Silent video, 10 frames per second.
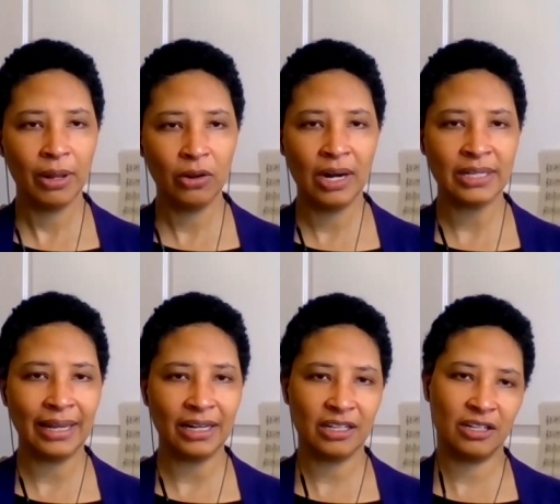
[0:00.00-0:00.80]
But Laurence,
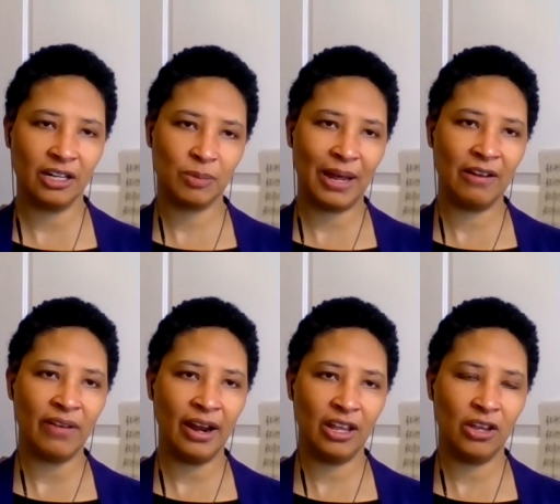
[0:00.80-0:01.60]
I'd like to start by
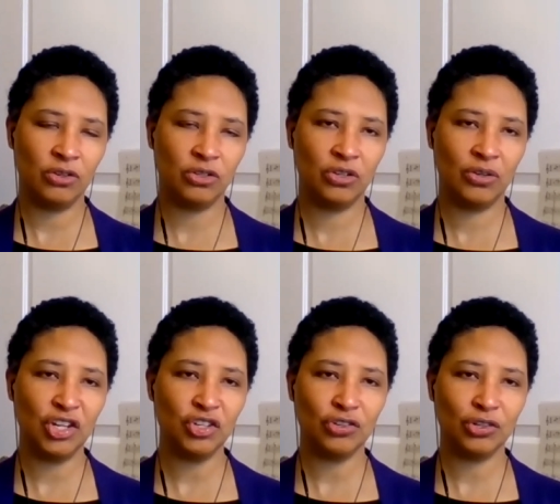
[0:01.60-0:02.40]
inviting you to
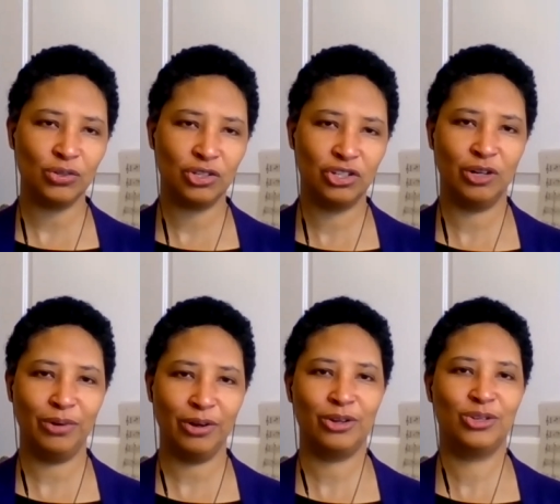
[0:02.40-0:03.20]
introduce your
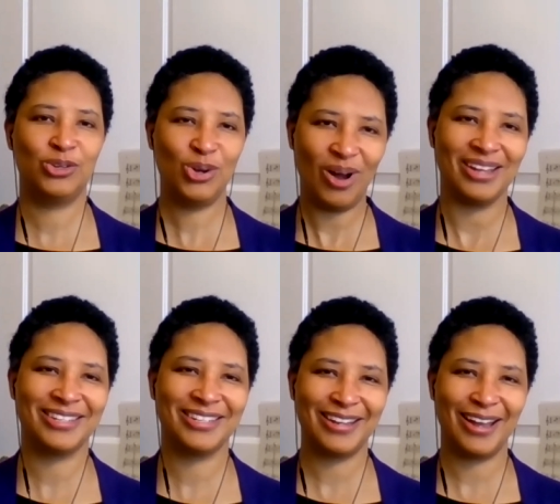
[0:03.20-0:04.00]
book to
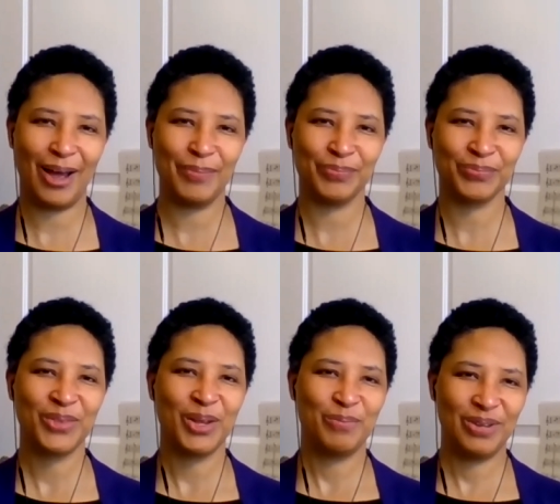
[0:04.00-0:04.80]
us. Um,
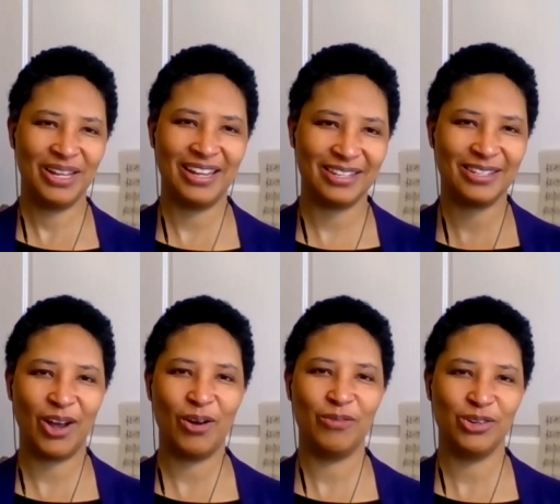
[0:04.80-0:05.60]

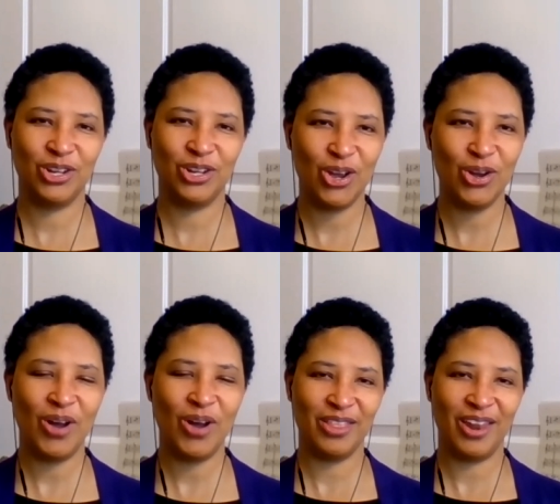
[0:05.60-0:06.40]
please, over to
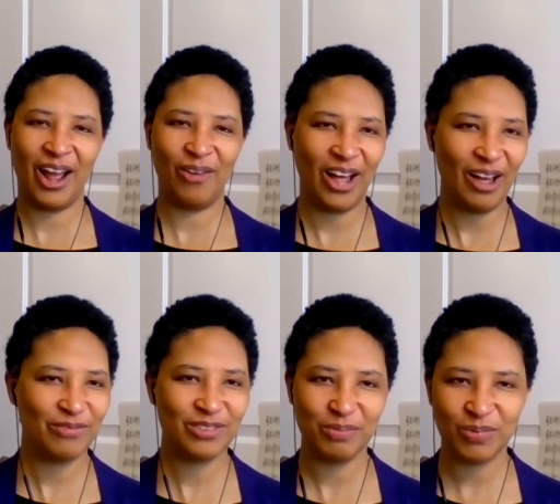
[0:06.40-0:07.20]
you, and then I will
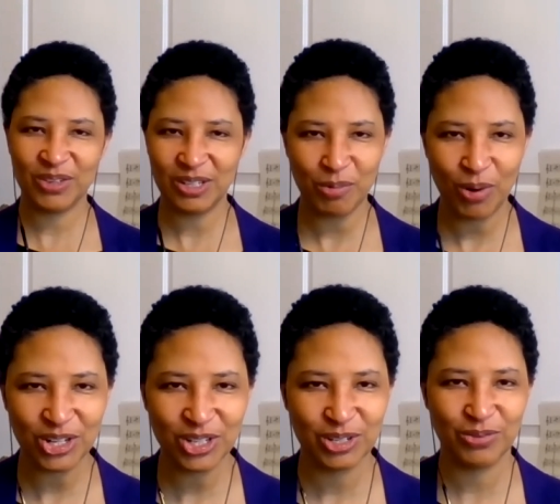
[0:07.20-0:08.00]
have some, some
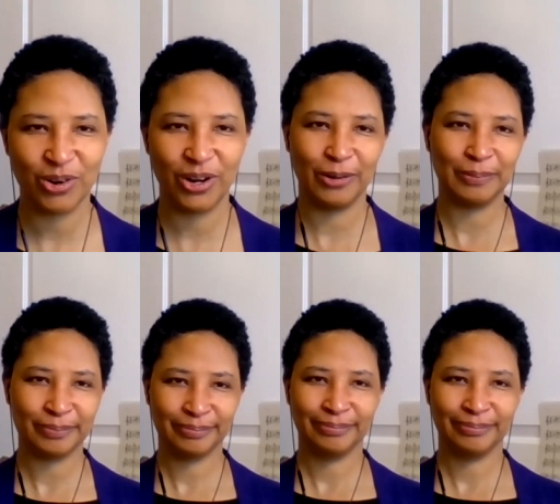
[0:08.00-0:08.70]
questions for you.